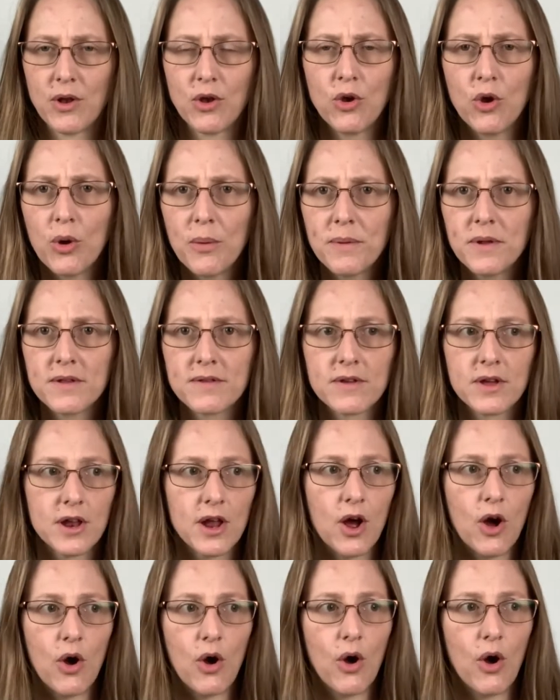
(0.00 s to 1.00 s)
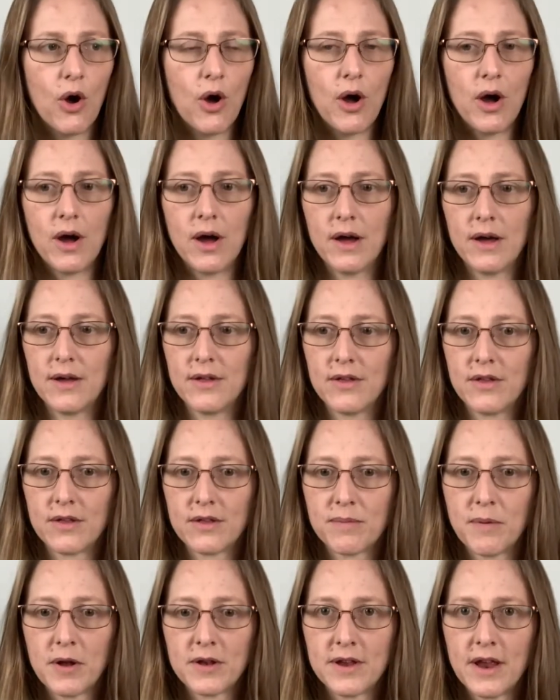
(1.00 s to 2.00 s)
Nobody's going to
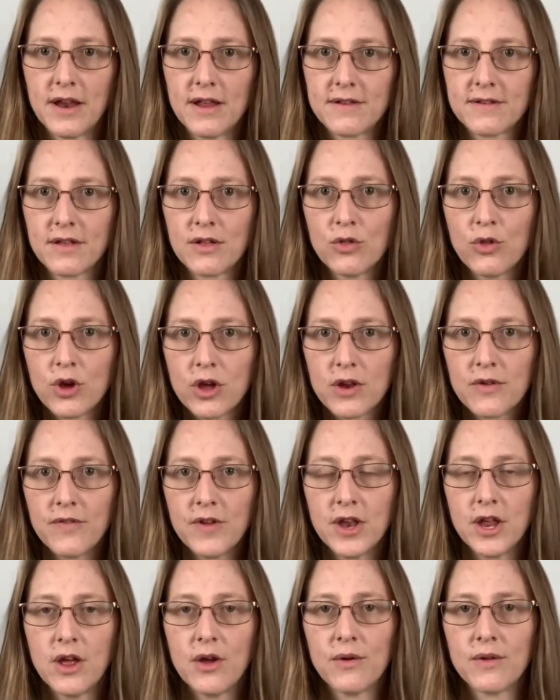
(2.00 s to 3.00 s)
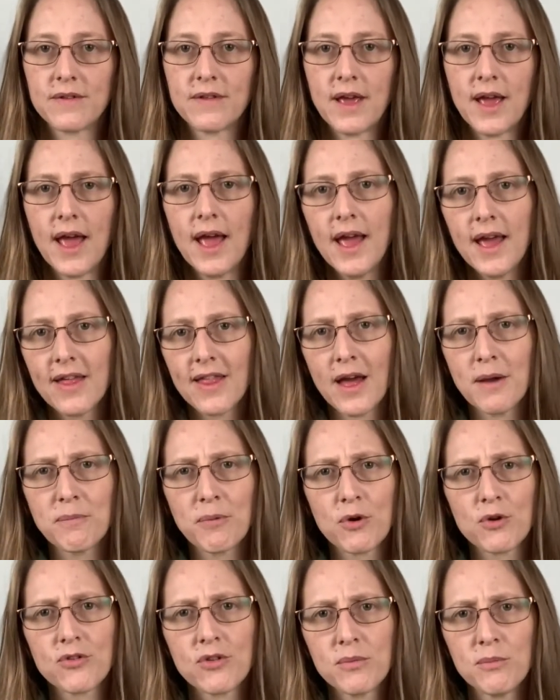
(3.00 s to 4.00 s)
spontaneously look at a video and say, hey, that
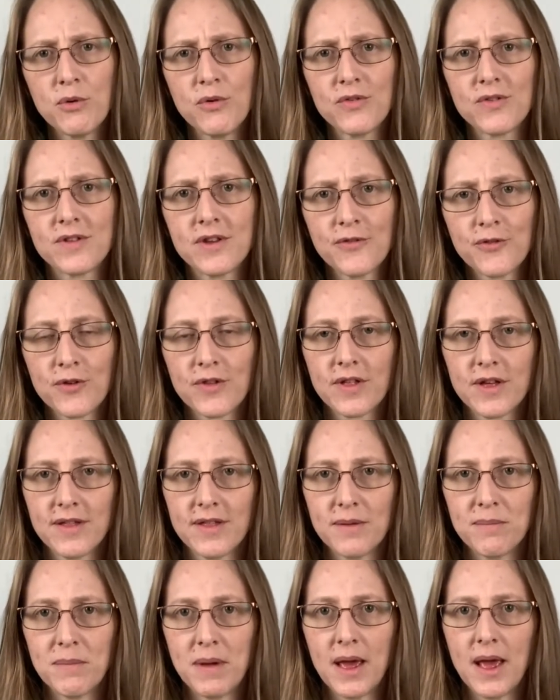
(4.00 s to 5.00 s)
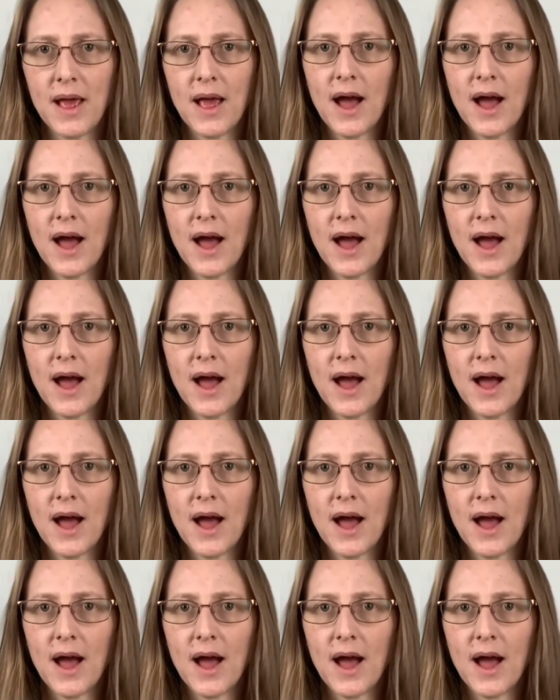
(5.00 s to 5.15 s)
person moves differently than me.